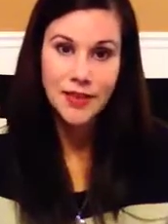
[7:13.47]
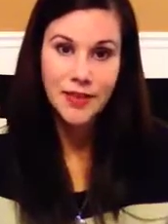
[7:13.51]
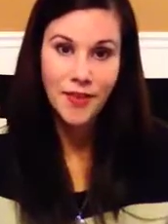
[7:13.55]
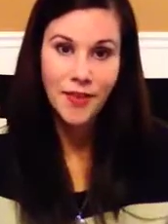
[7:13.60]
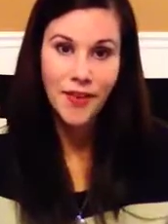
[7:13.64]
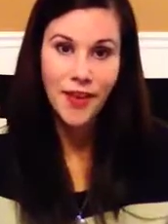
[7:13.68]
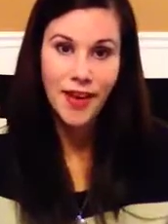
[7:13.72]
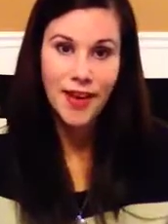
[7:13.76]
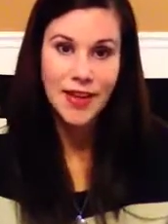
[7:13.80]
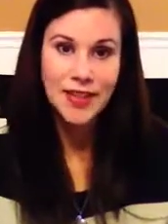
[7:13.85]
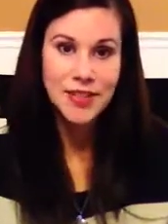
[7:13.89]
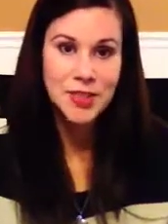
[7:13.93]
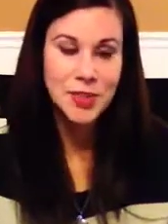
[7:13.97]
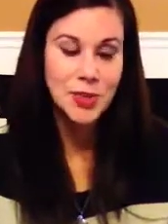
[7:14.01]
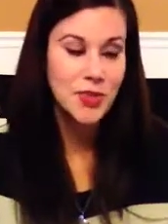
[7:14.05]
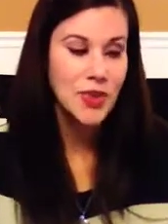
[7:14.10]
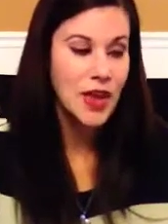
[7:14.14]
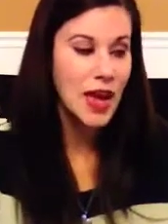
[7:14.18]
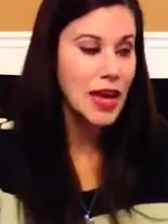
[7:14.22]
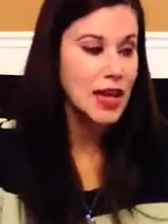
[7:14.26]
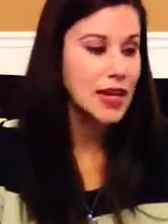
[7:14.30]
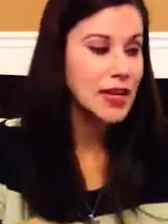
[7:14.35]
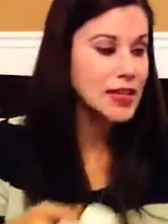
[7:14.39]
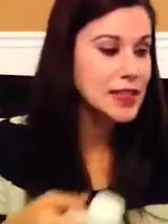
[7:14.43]
Okay, so
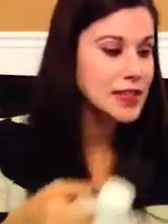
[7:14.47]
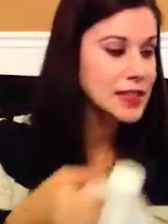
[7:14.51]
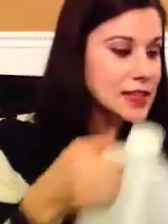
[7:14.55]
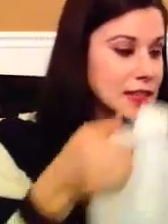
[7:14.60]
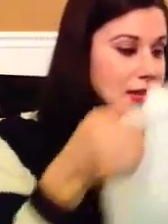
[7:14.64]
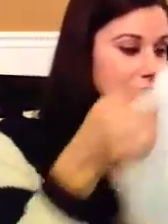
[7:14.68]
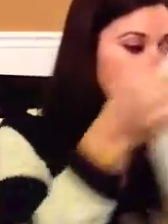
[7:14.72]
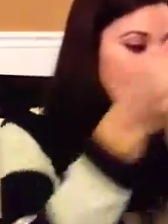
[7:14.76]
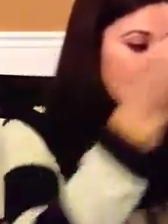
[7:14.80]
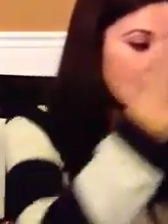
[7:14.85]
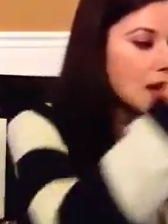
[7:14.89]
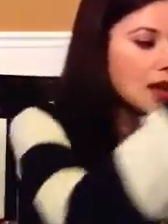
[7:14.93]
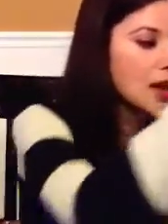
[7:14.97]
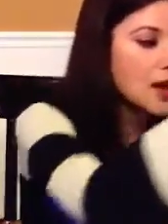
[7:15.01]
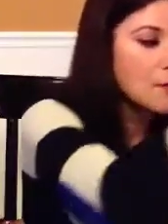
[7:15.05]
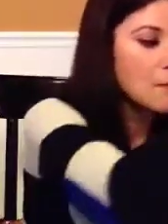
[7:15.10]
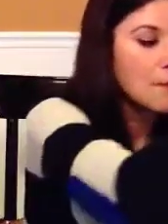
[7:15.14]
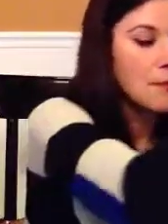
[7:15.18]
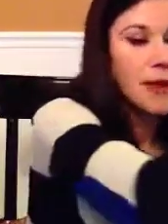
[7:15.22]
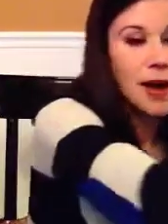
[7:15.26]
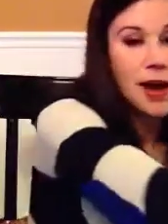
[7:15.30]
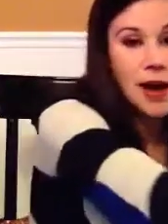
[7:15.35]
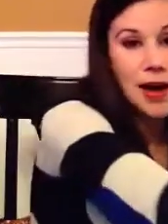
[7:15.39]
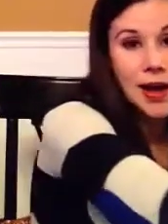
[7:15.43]
that is
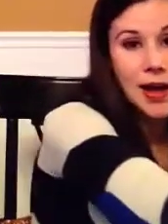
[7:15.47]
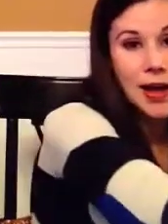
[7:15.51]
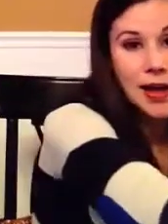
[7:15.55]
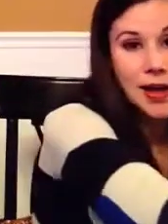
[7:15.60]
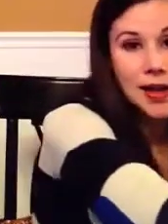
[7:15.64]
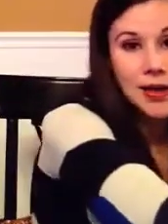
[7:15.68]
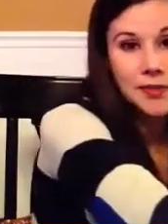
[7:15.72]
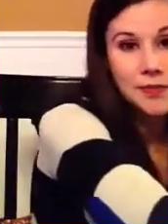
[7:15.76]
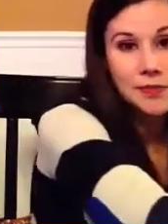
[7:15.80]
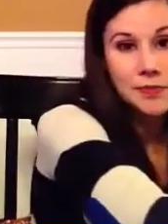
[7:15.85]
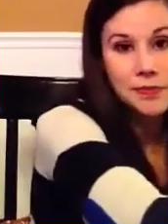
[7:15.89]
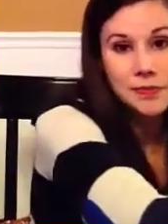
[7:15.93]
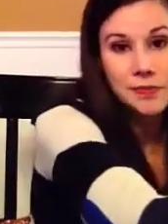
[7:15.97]
my